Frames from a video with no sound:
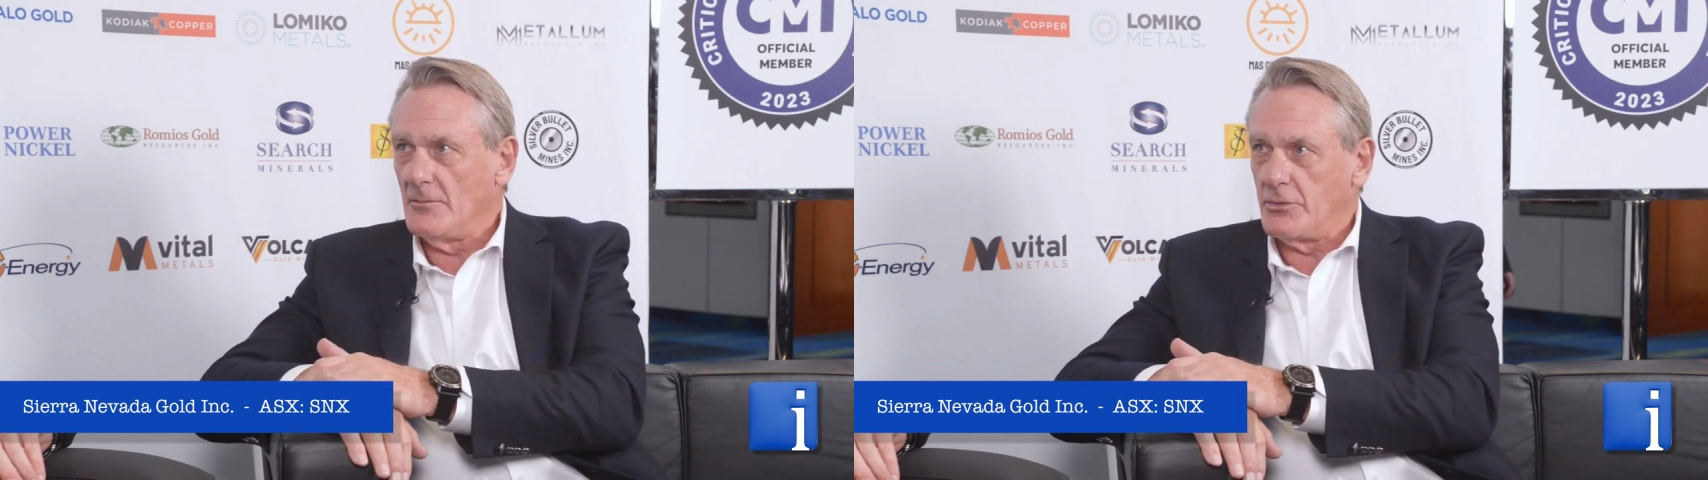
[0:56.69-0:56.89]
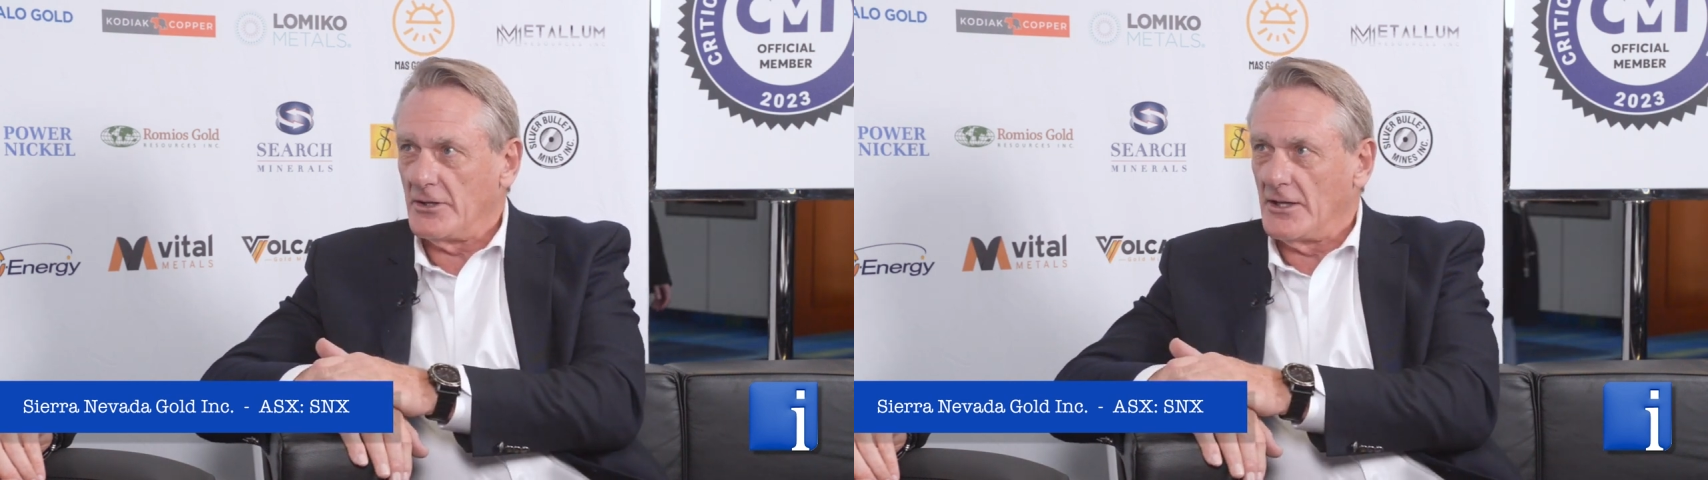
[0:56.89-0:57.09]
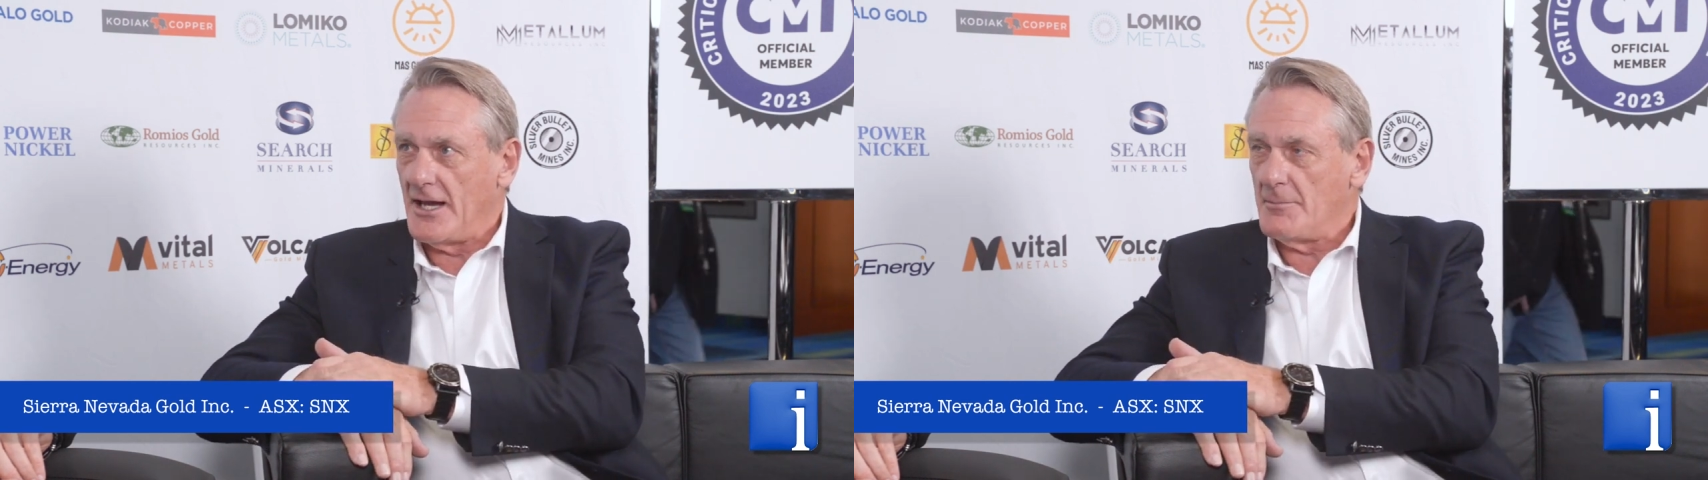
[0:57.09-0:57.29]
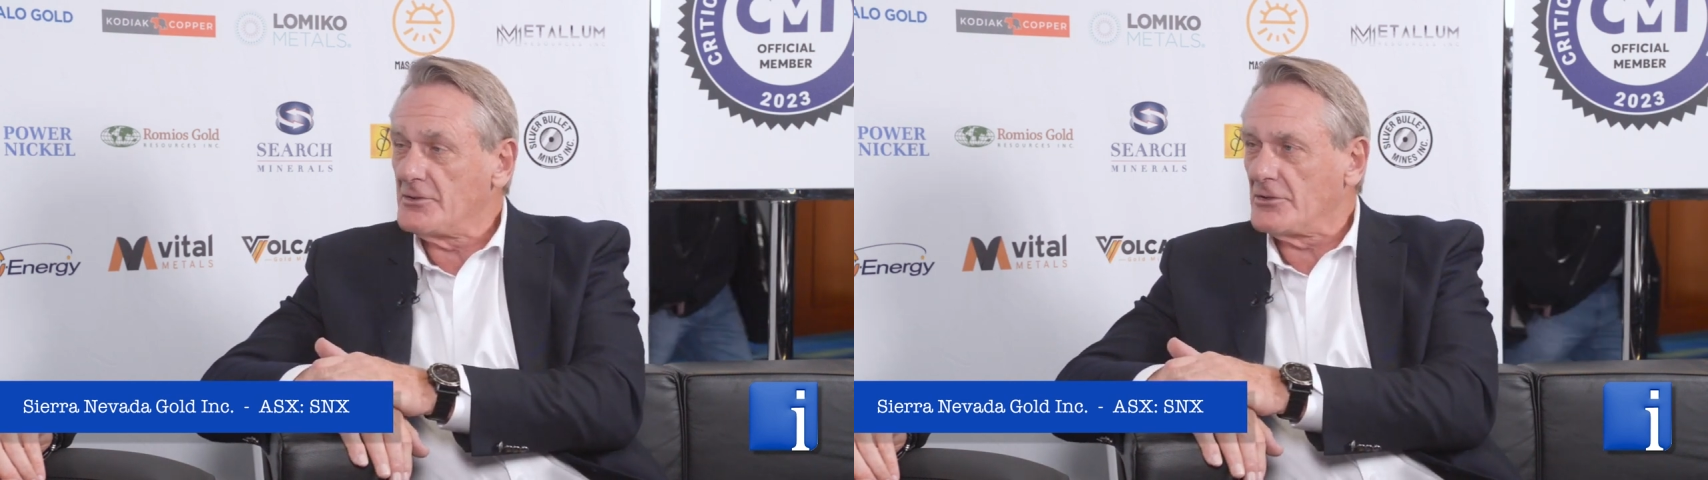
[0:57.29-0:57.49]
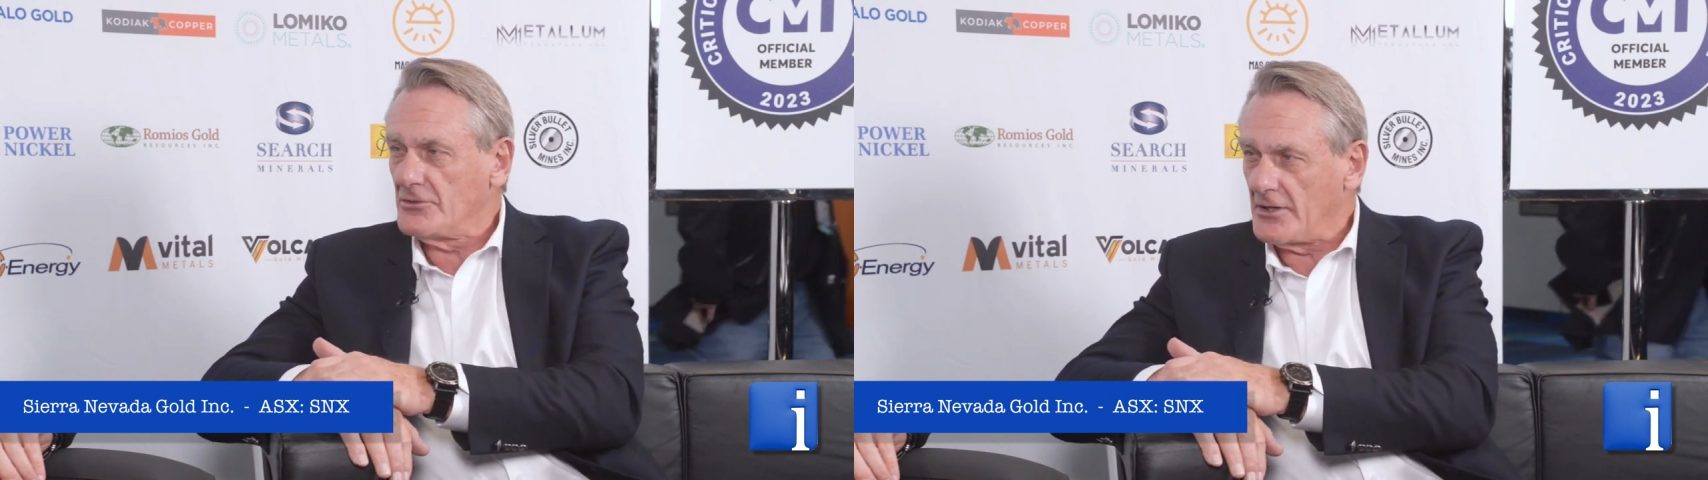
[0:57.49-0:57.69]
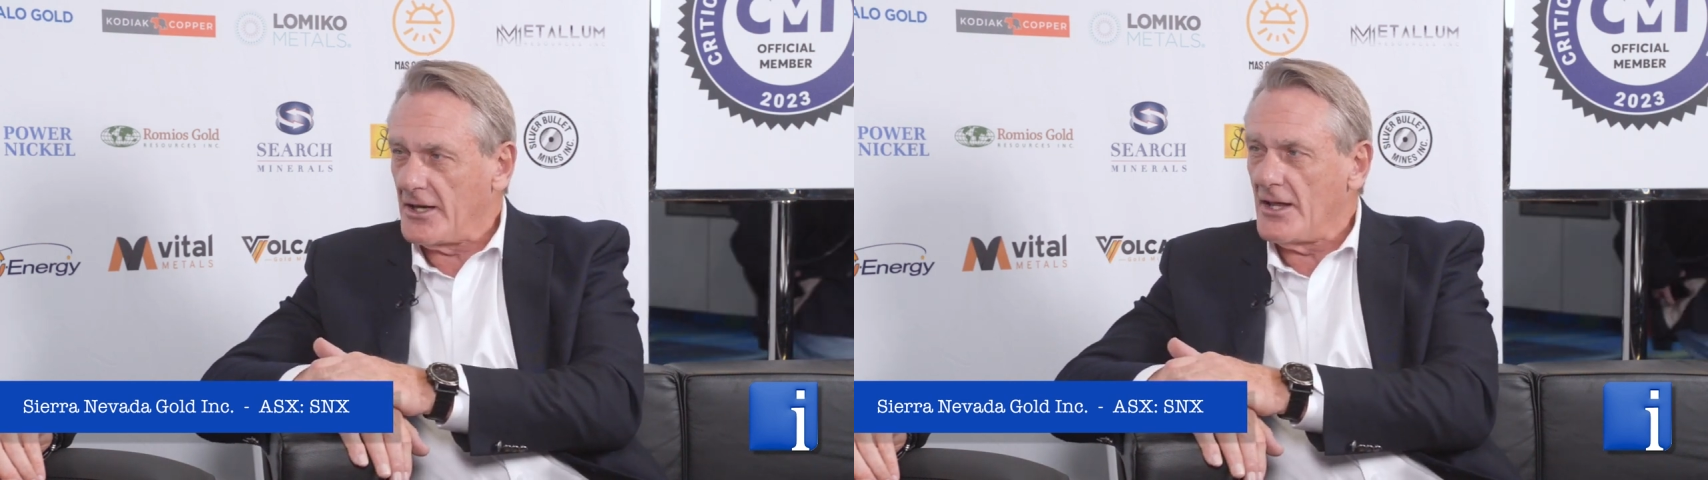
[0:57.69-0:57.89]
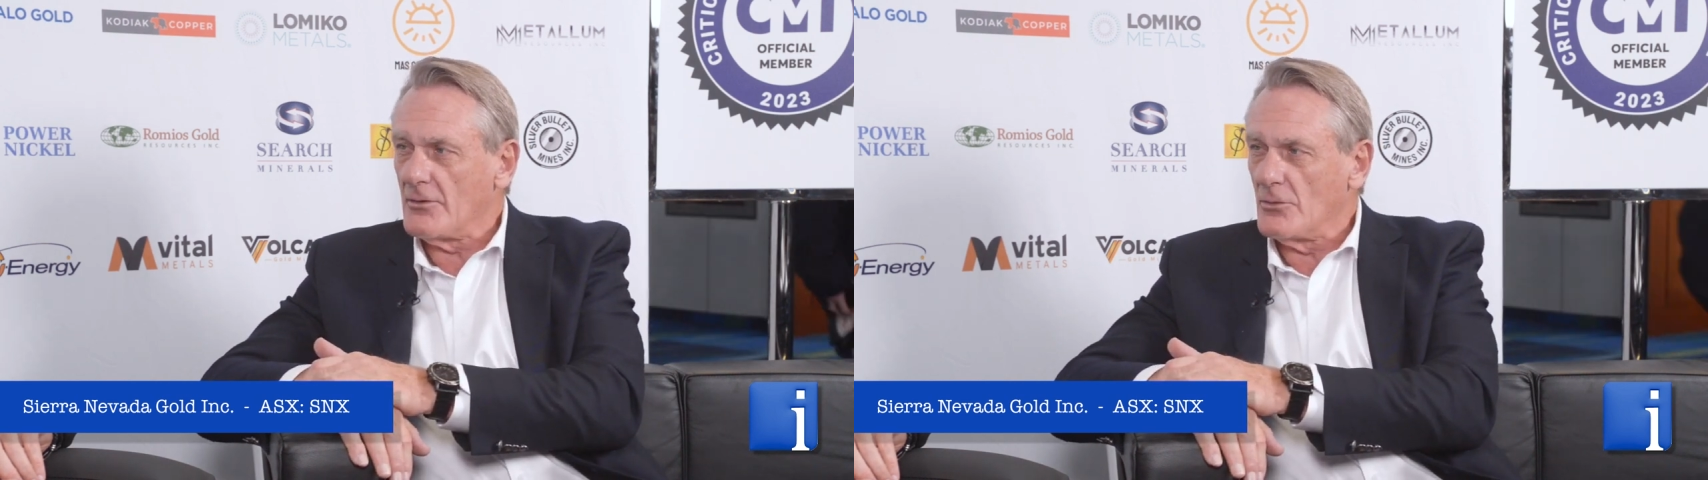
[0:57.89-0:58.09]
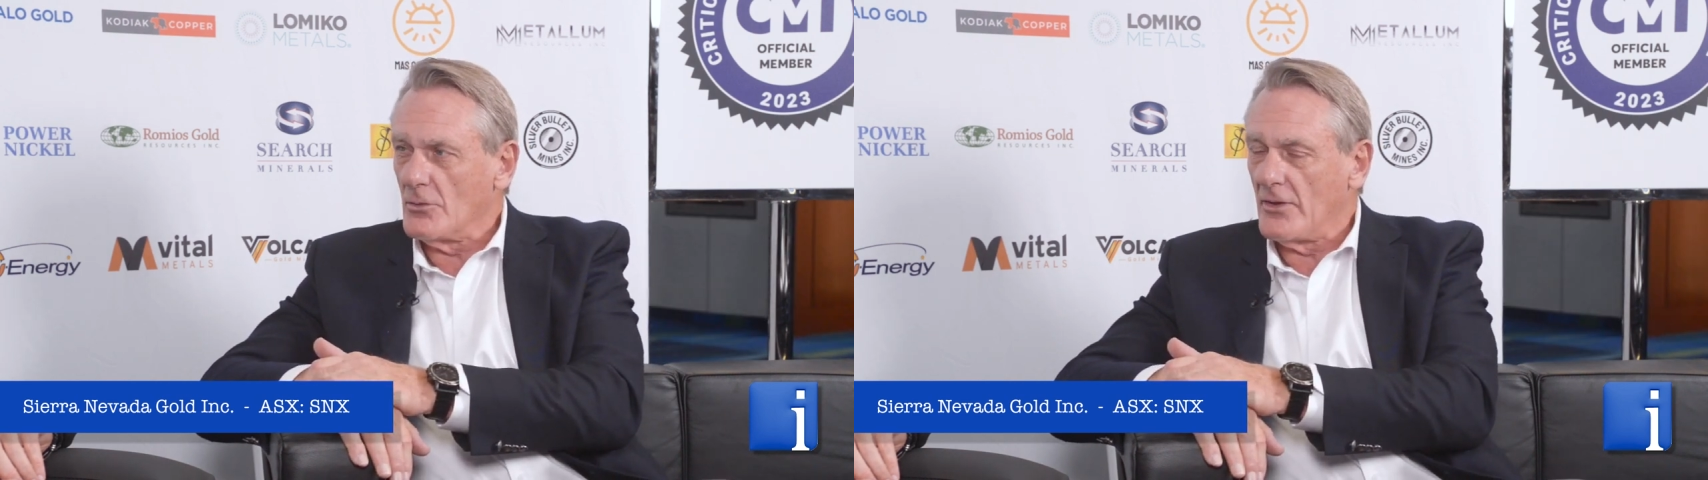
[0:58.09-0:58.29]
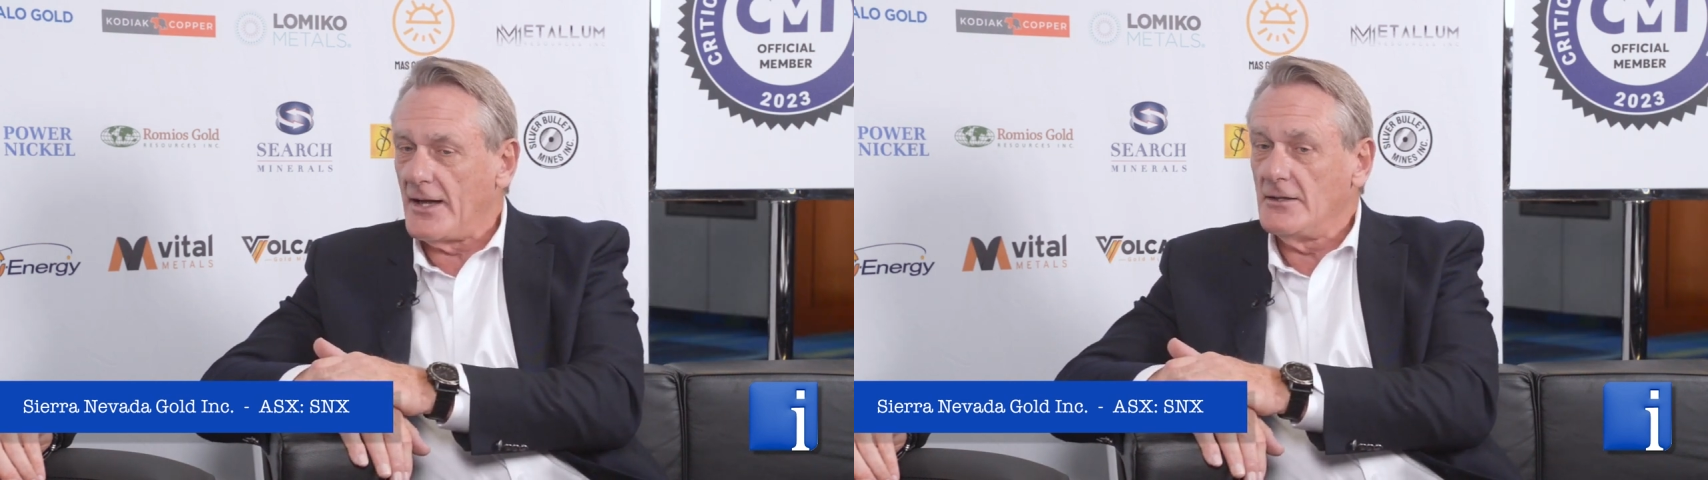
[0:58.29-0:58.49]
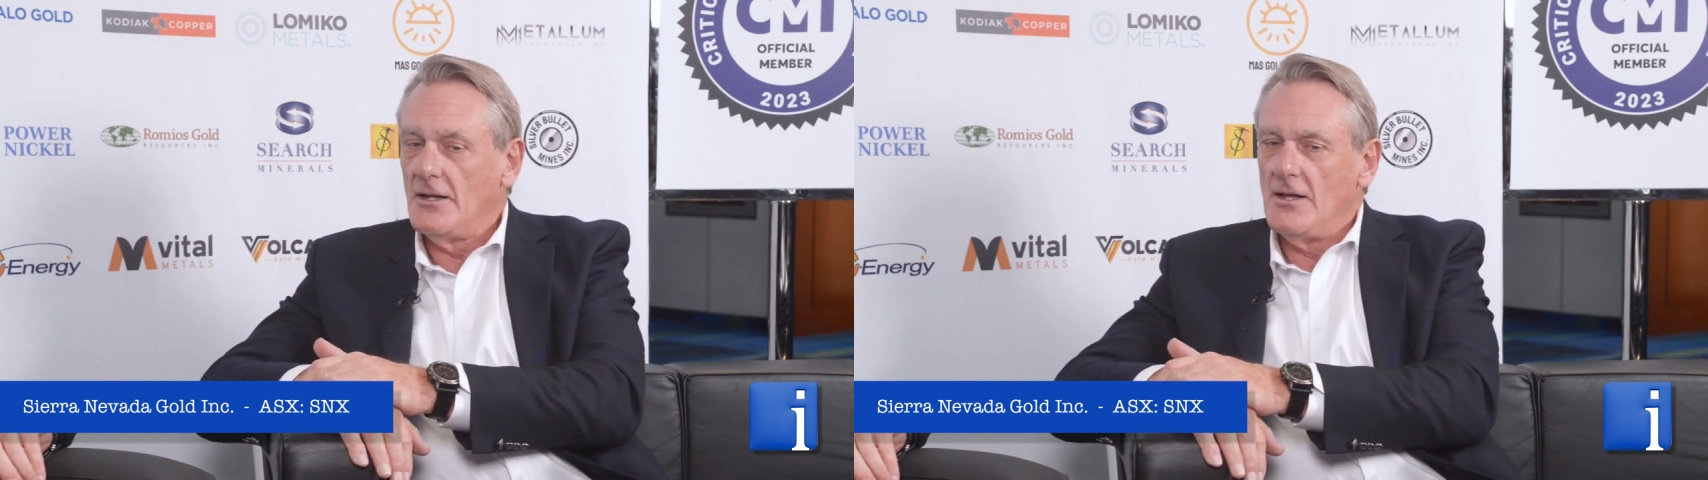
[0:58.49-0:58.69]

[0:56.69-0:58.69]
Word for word: putting the land positions together and all that